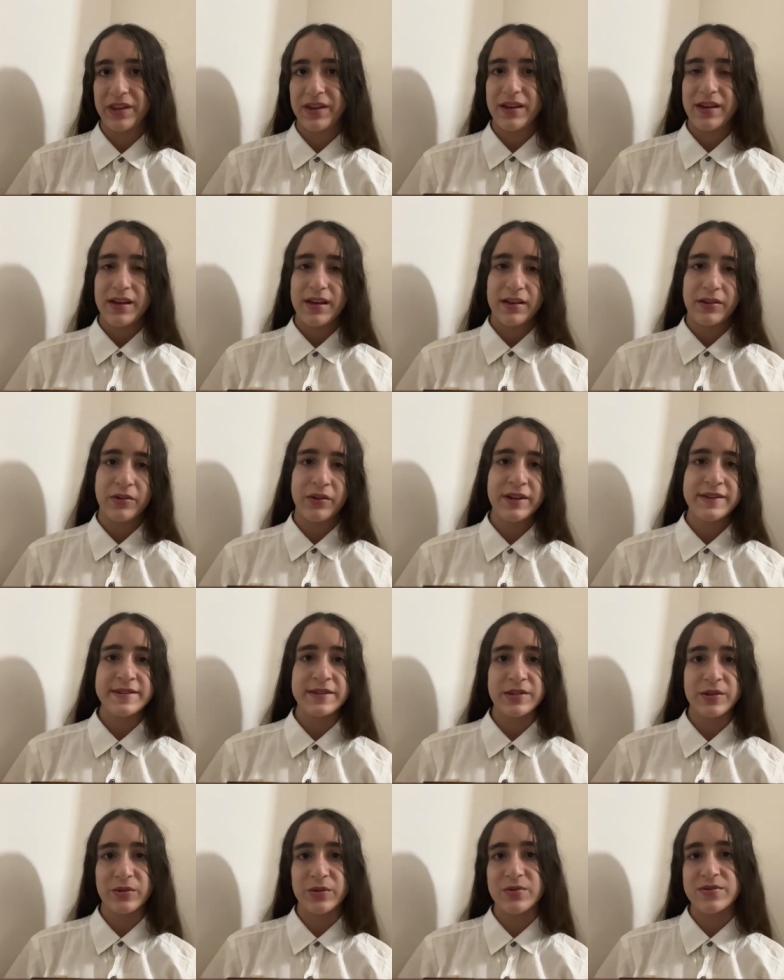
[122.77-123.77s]
Greeks
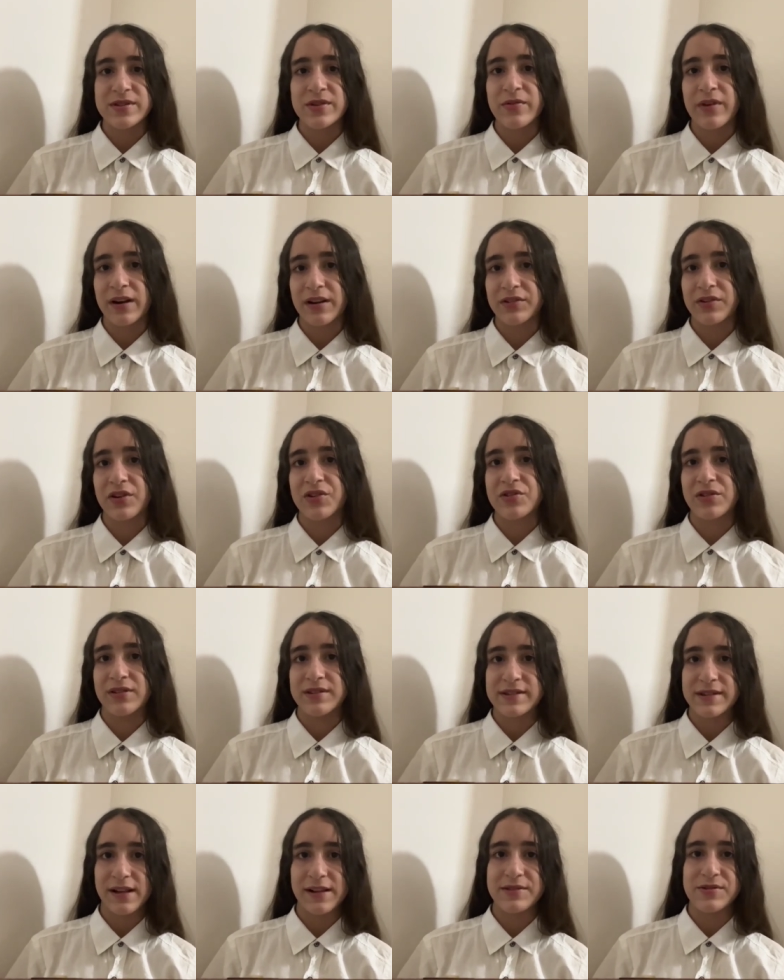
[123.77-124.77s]
introduced new architectural
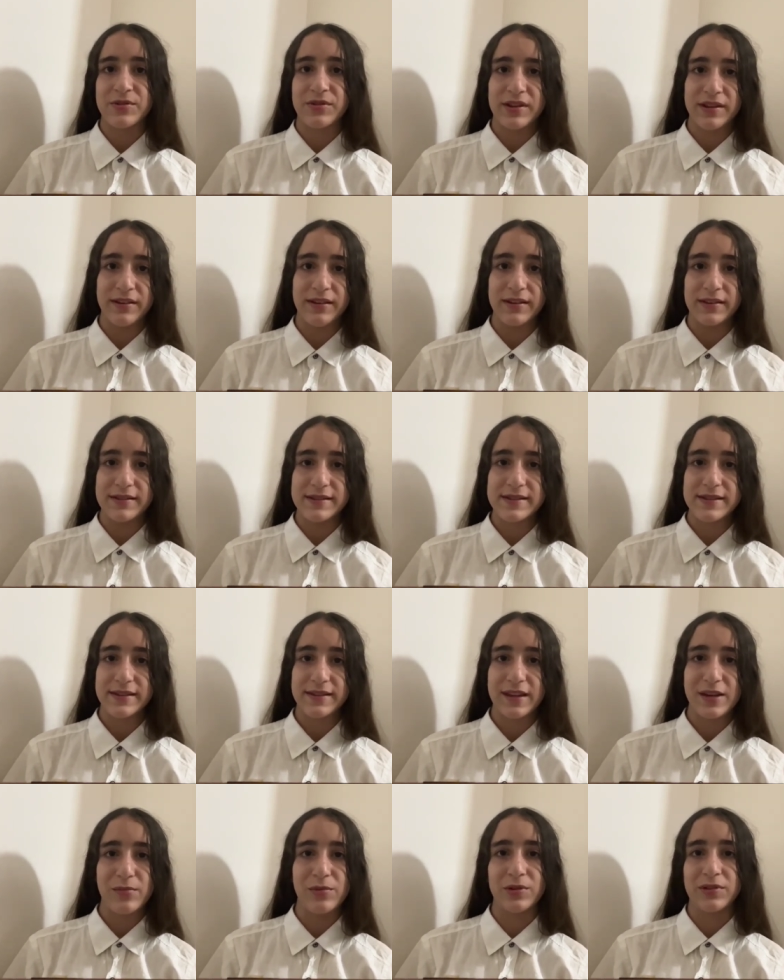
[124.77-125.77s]
styles to the Indians. They
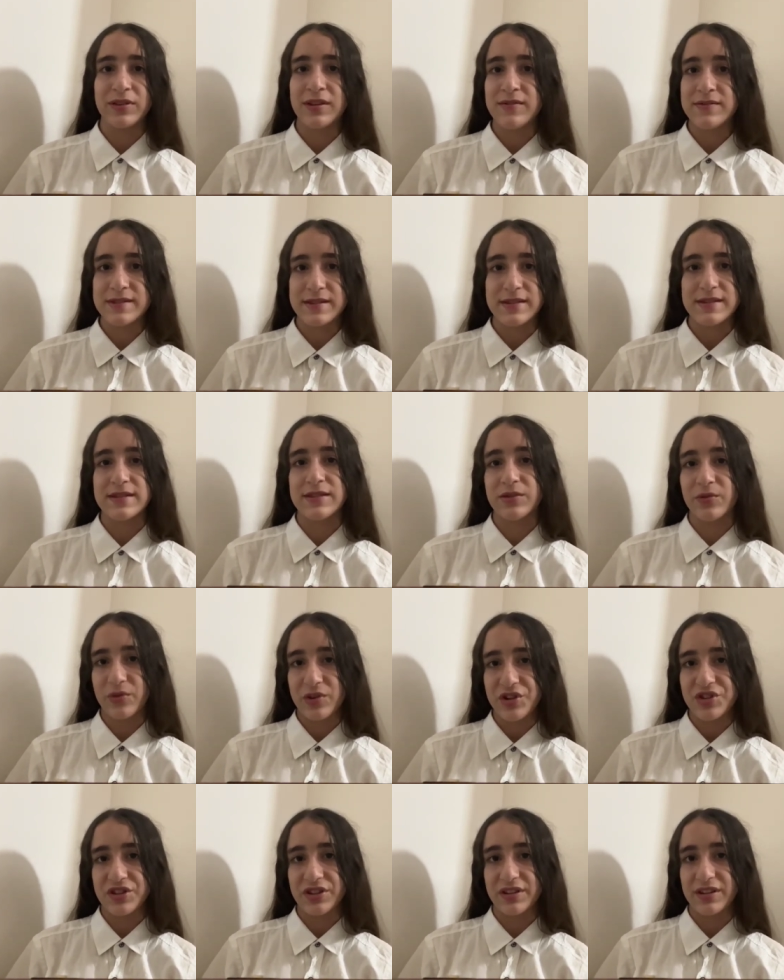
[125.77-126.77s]
built new cities in the
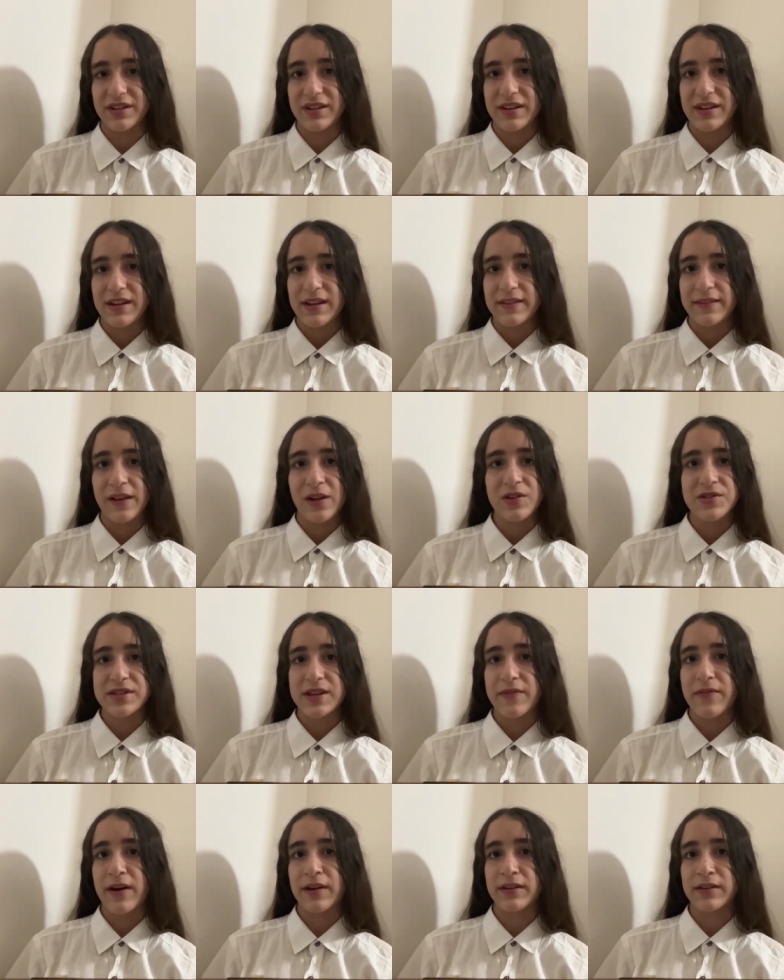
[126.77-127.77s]
region. They also
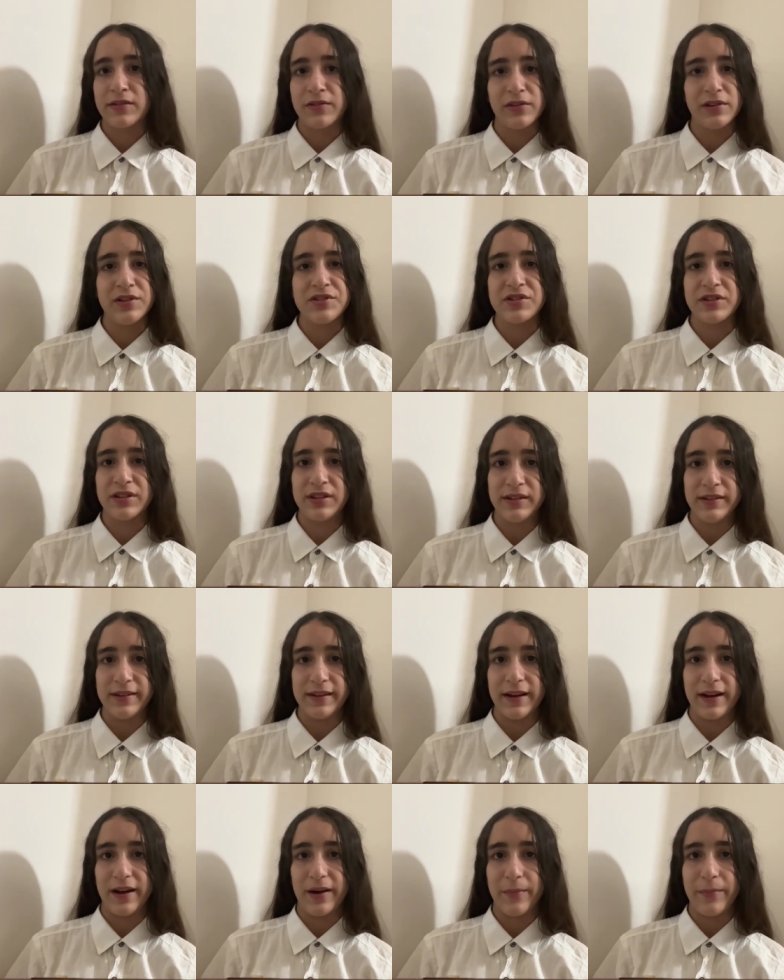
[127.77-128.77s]
affected the religion in India
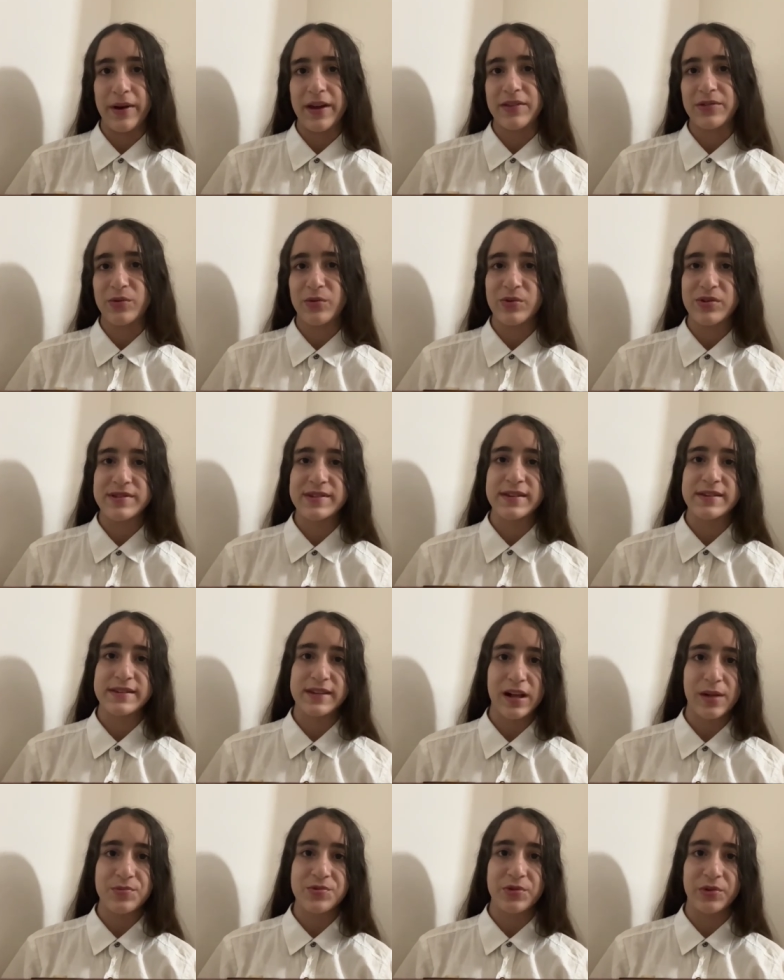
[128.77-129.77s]
by introducing
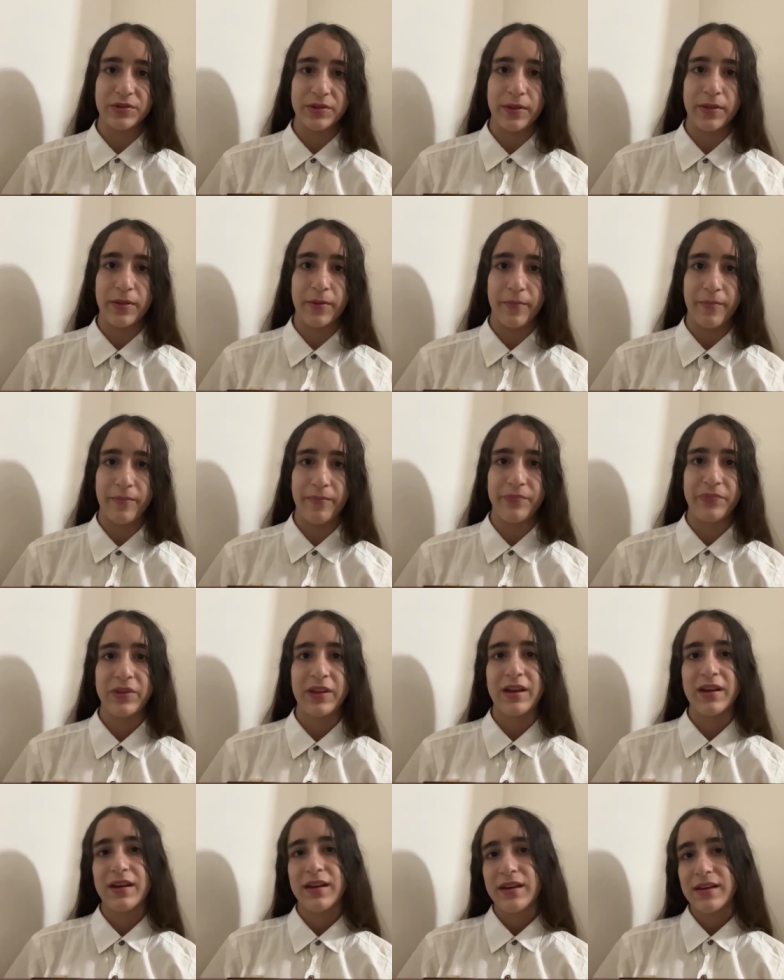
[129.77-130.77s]
sculpture into them.
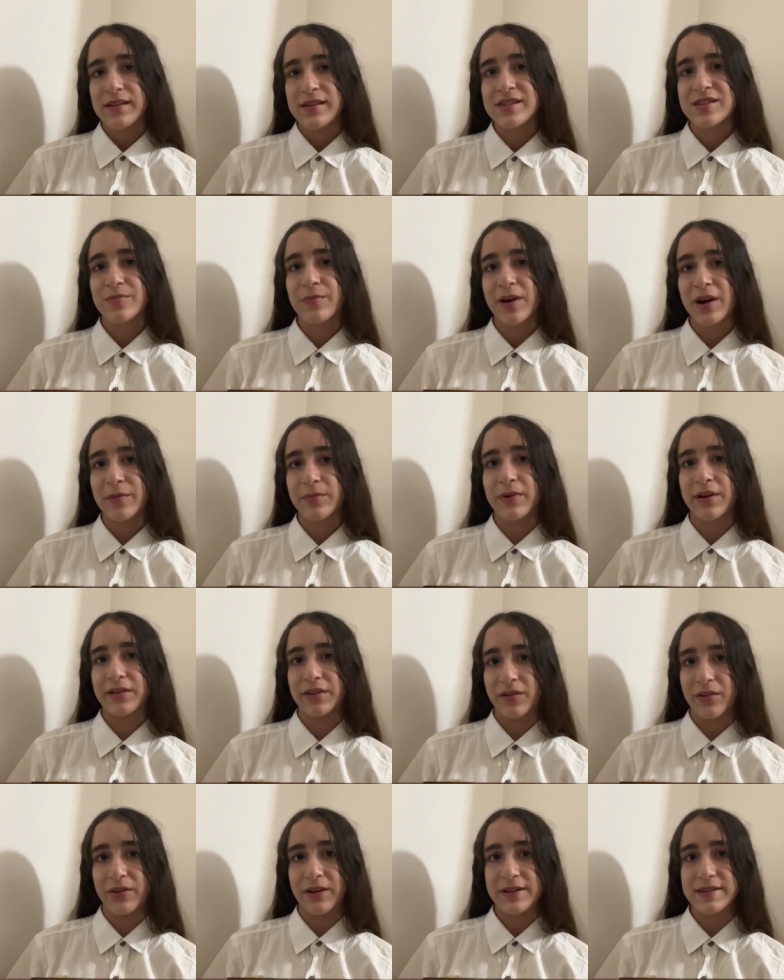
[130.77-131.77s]
Inspired by the
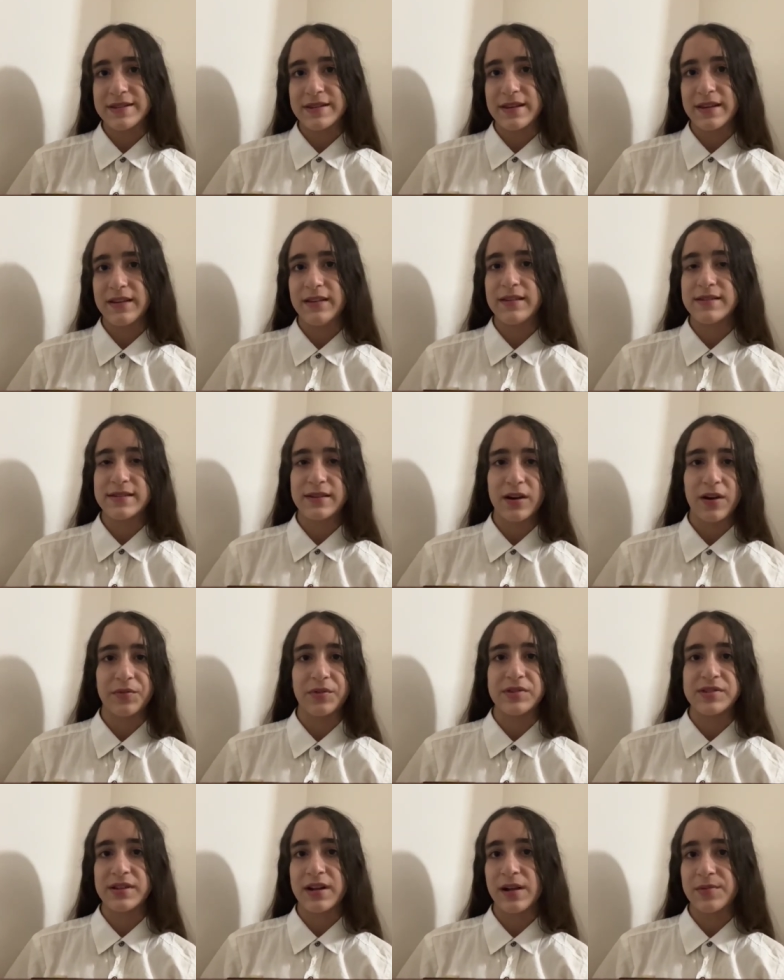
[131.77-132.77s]
Greeks, Indians crafted
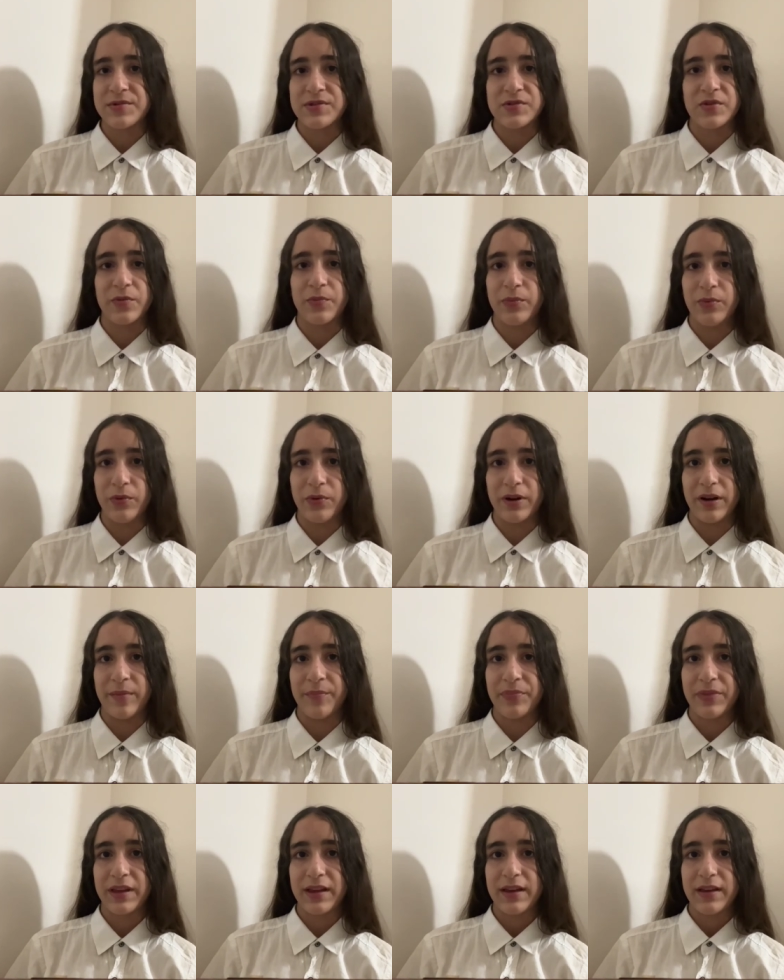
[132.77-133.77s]
sculptures of Buddha,
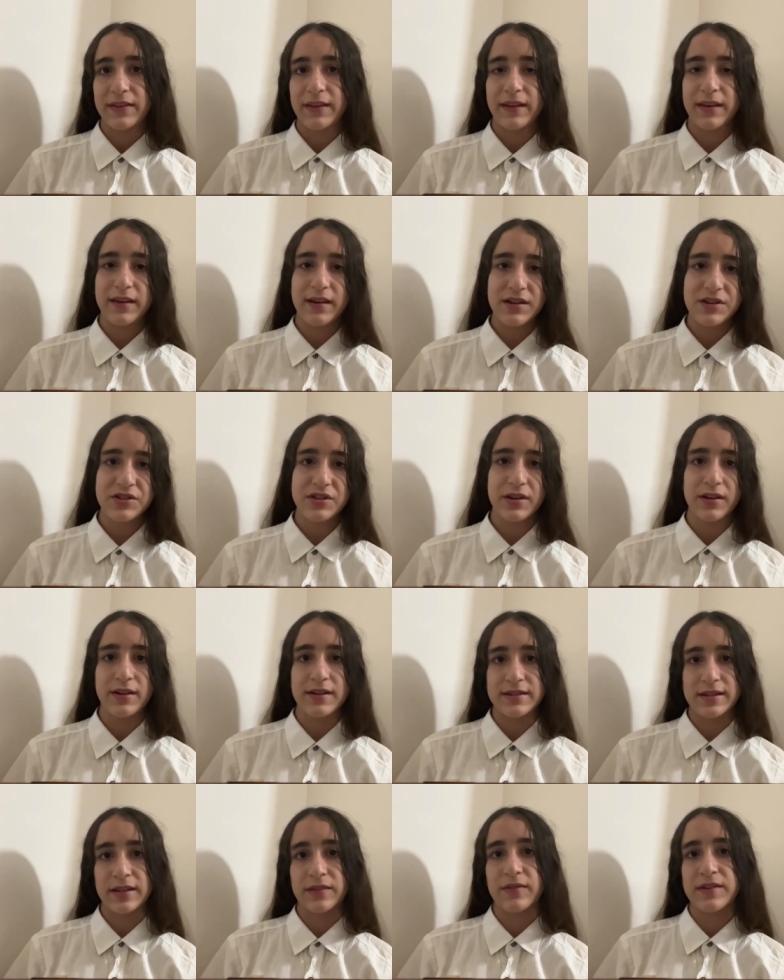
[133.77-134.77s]
the Kanishka casket
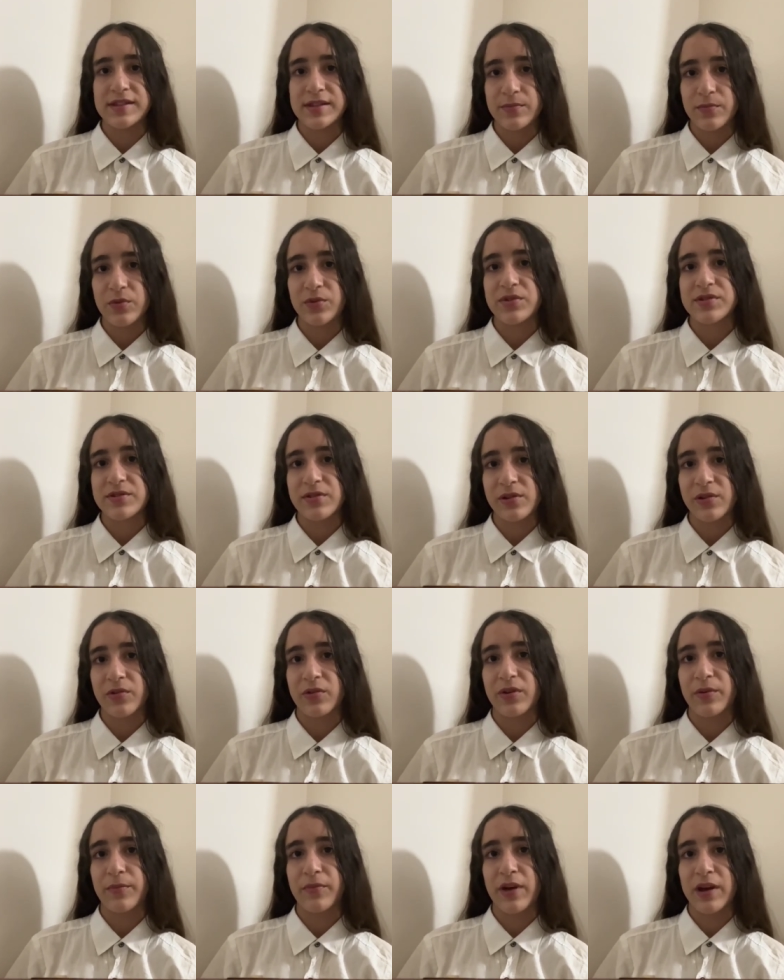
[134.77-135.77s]
was a Buddhist reliquary
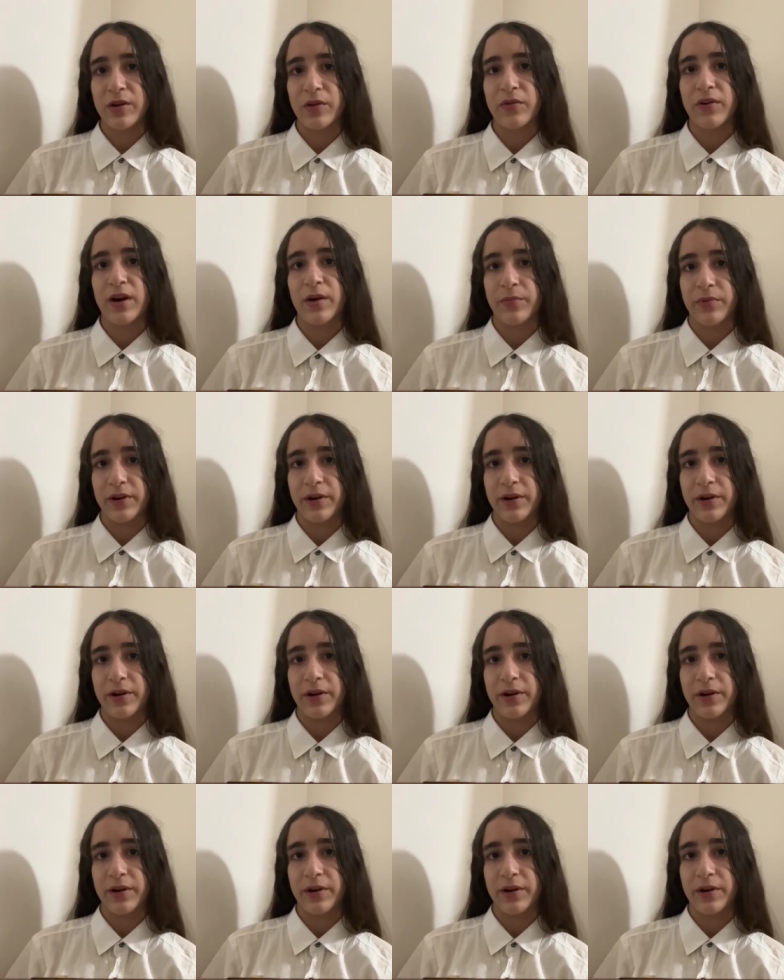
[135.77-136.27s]
made of copper.